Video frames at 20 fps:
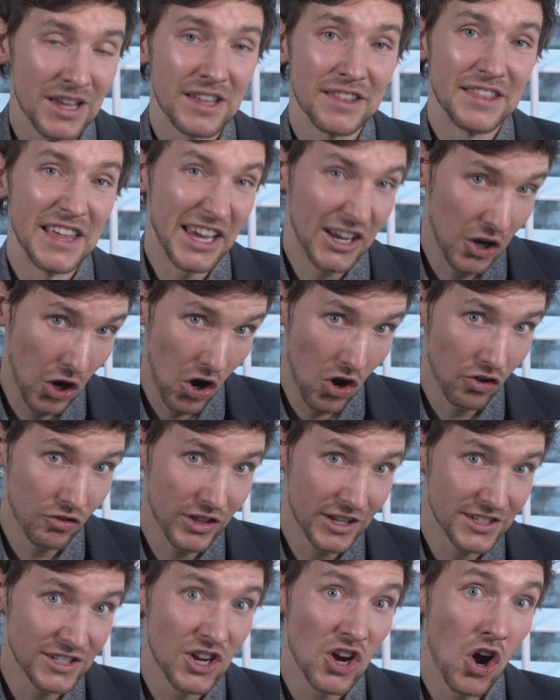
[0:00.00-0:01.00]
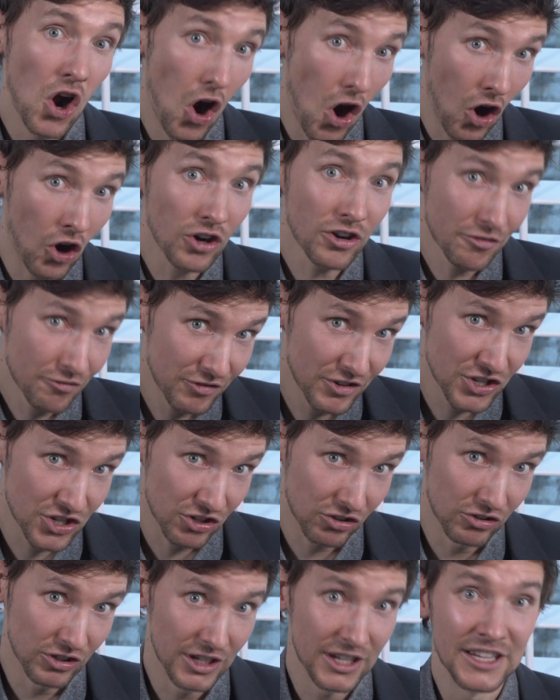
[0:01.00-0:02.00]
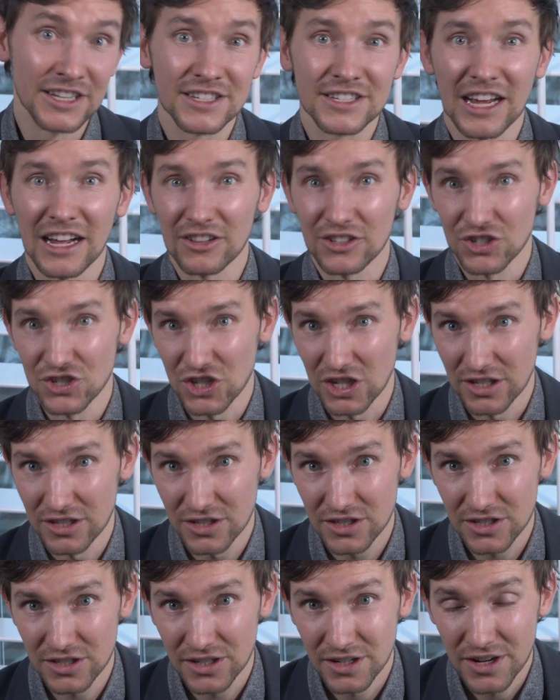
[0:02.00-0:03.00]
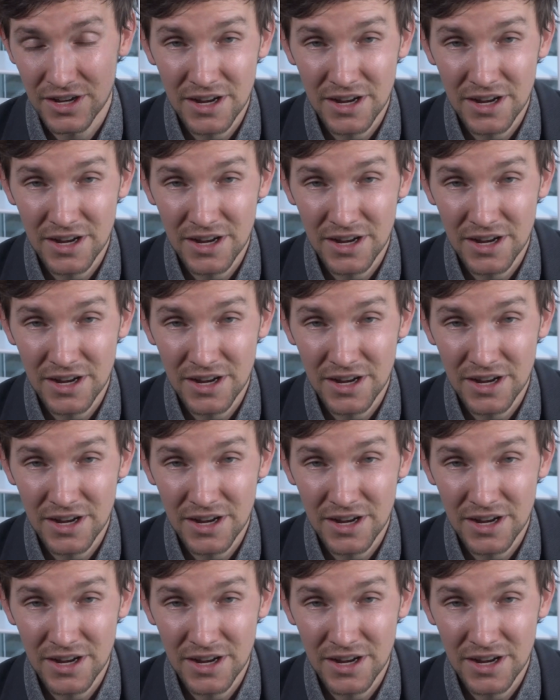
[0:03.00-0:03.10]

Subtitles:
They called it artificial intelligence.